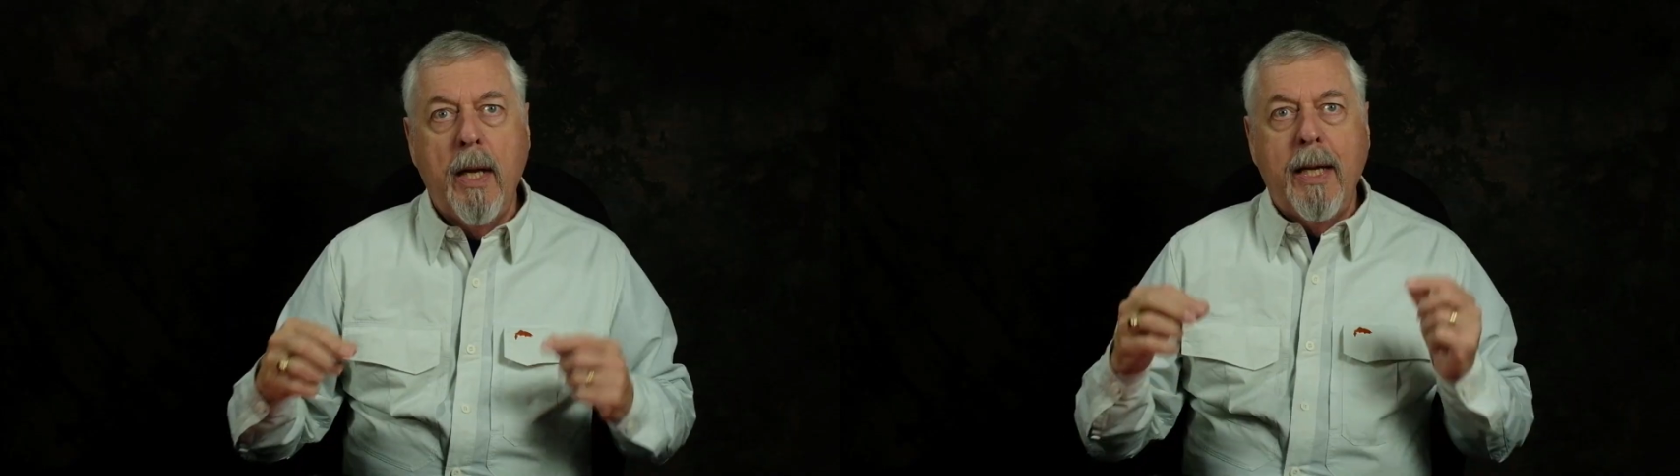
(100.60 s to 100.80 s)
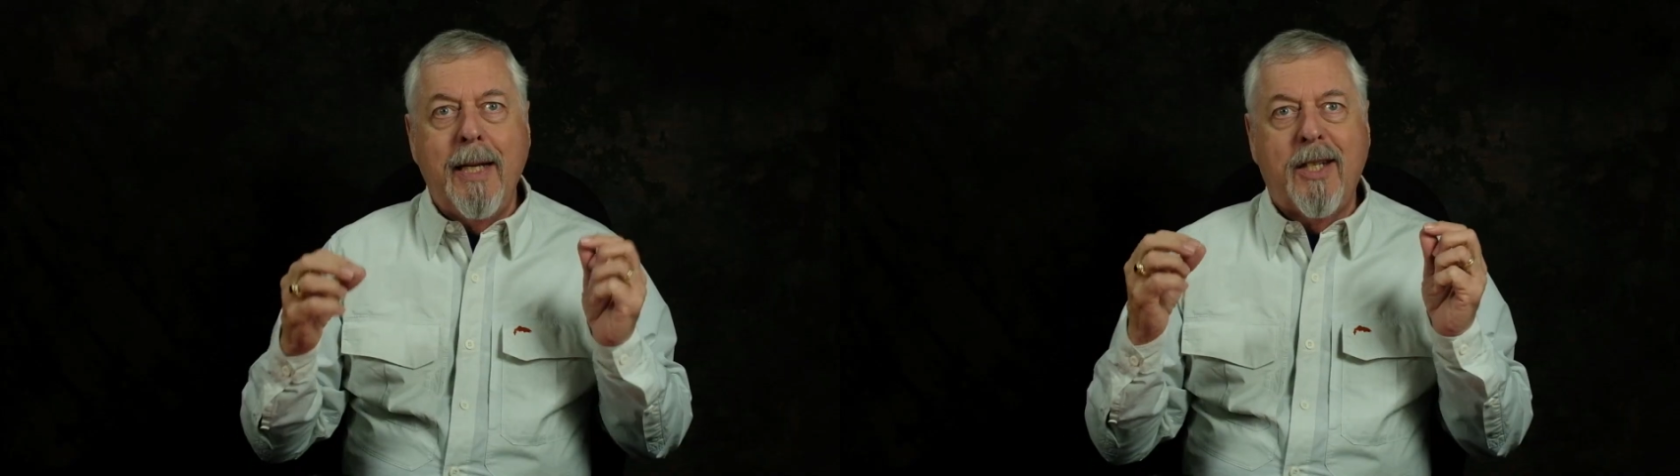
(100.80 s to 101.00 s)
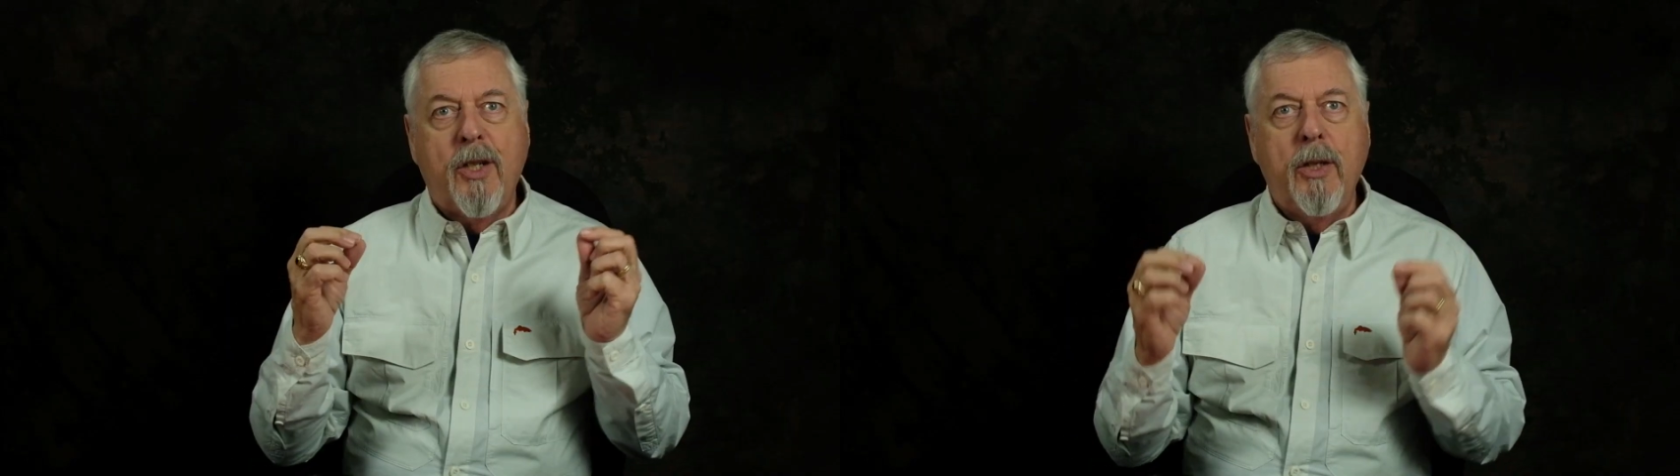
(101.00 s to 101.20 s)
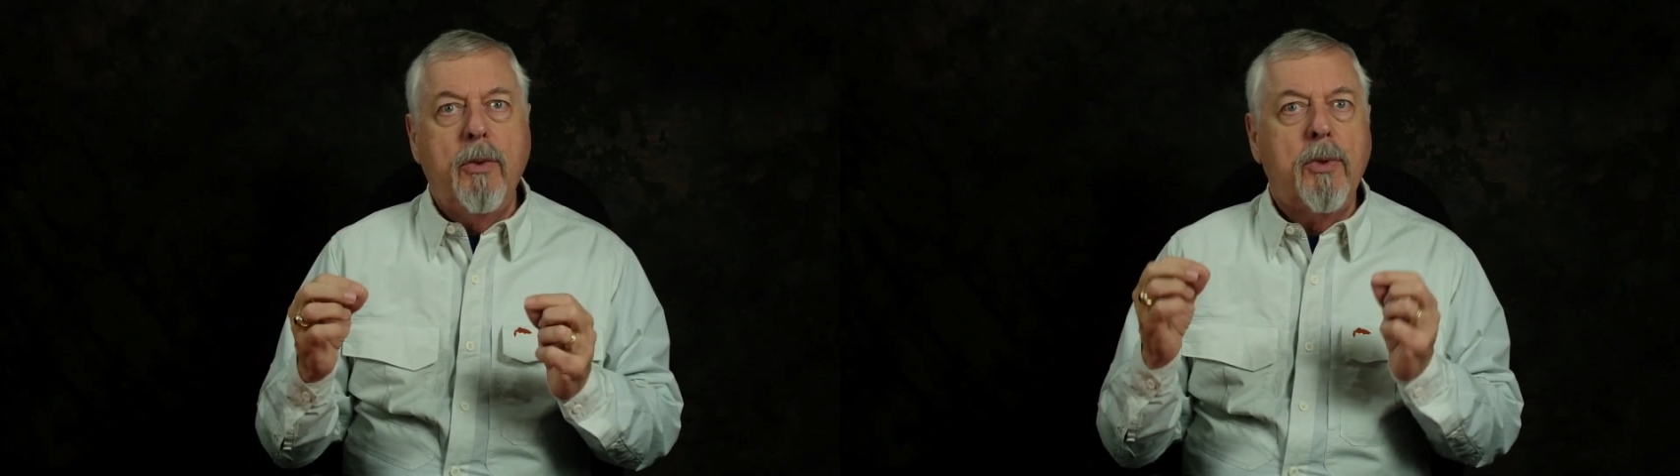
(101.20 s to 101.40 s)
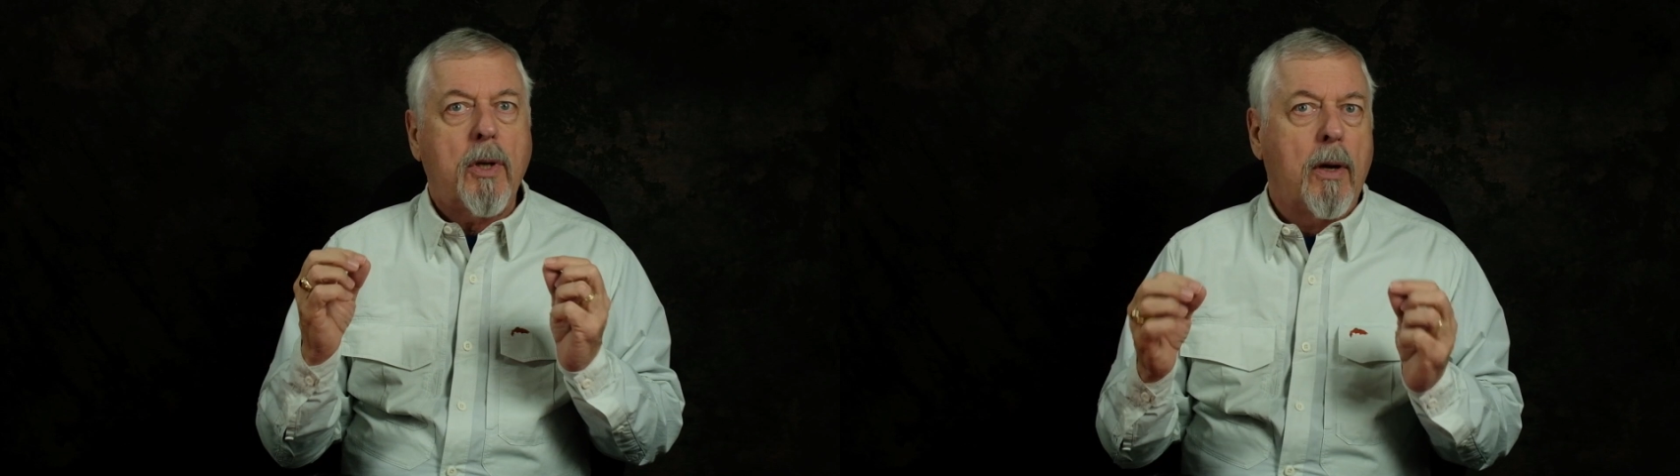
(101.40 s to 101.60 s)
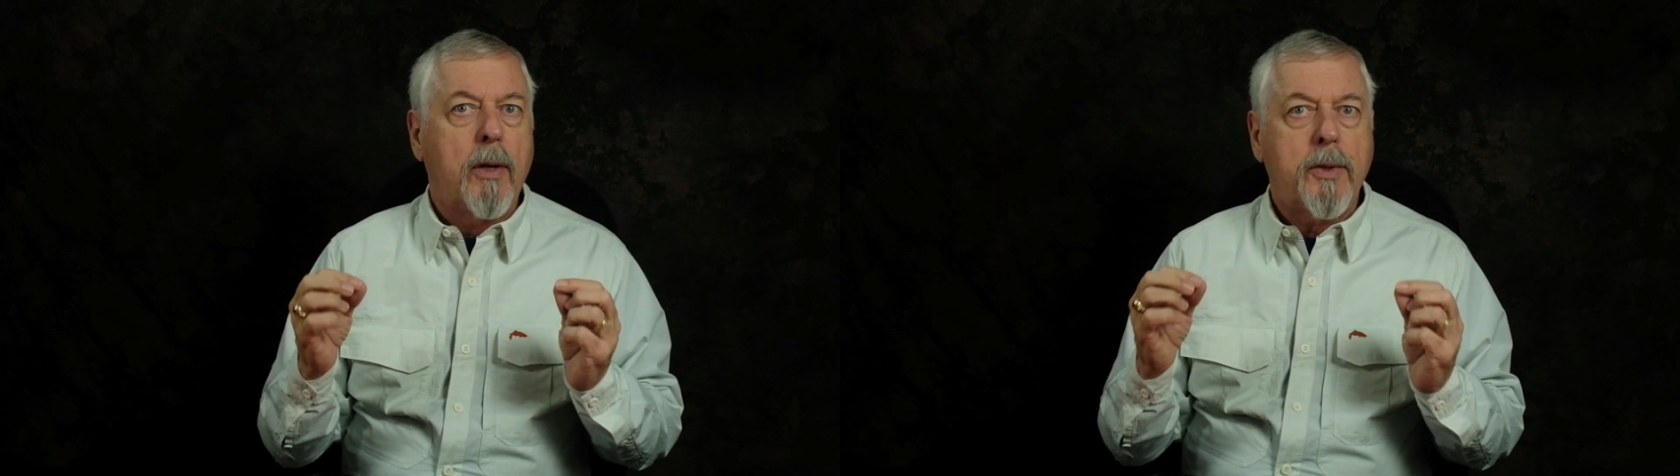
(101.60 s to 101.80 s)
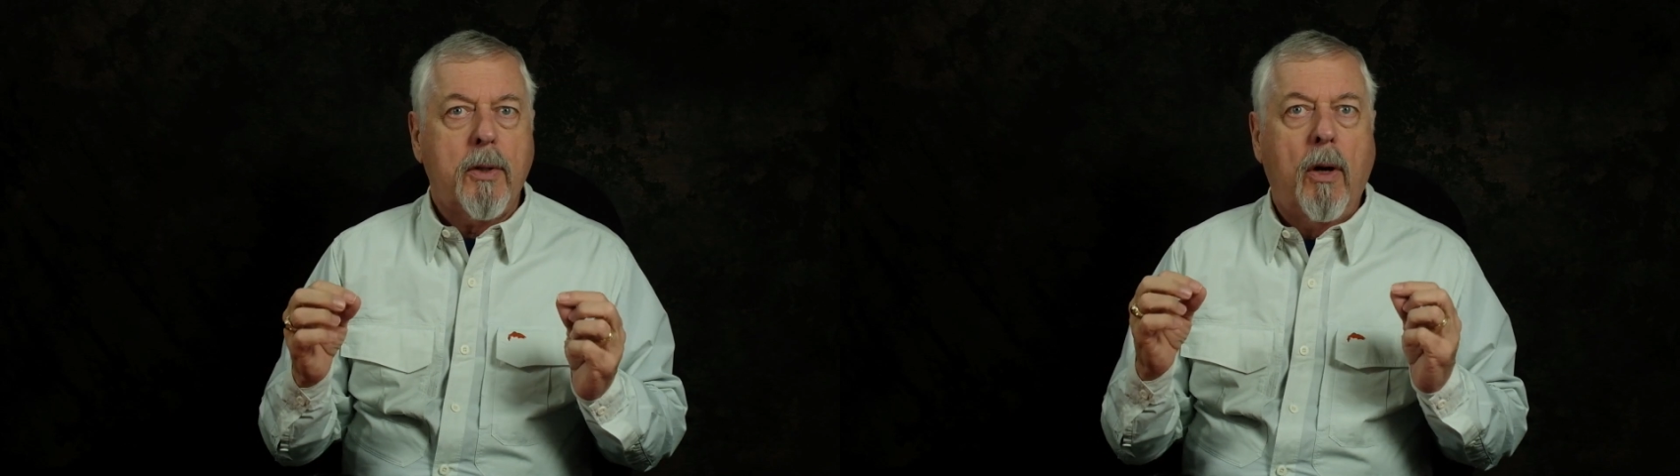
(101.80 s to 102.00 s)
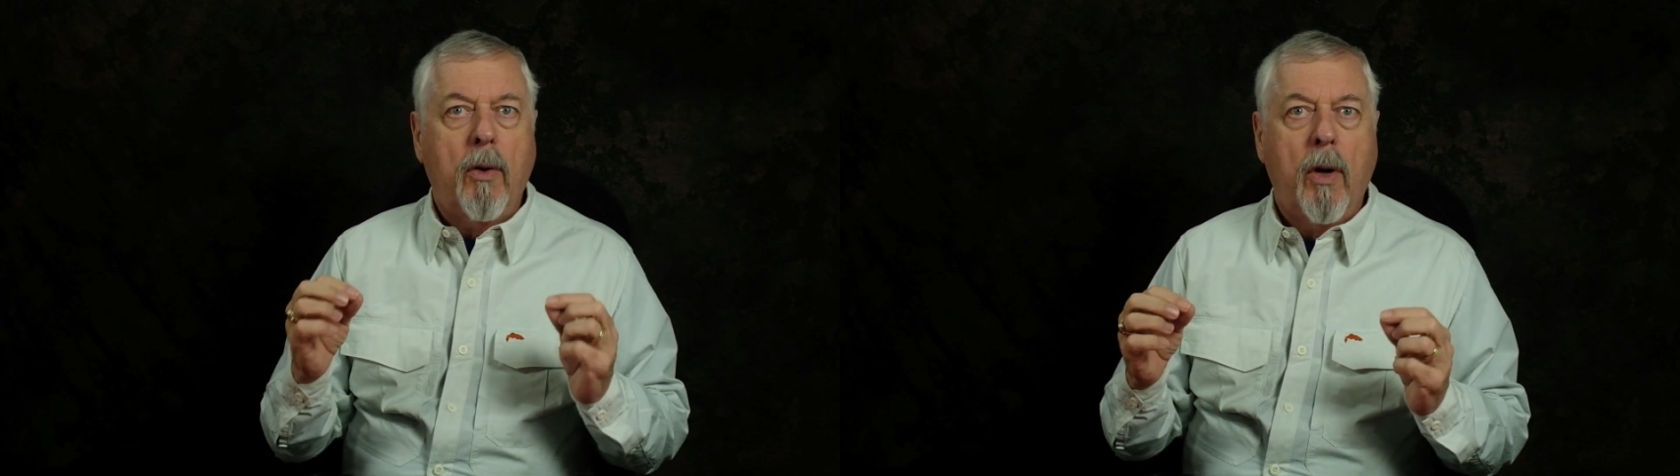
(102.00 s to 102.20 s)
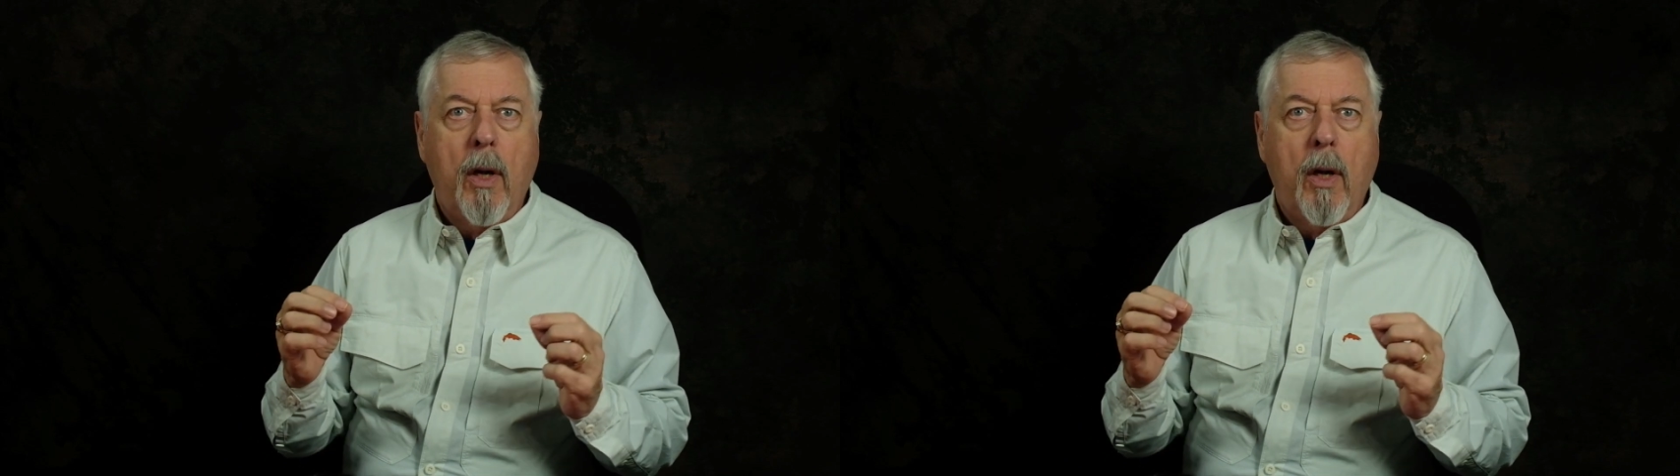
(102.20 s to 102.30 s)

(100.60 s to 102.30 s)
it's used also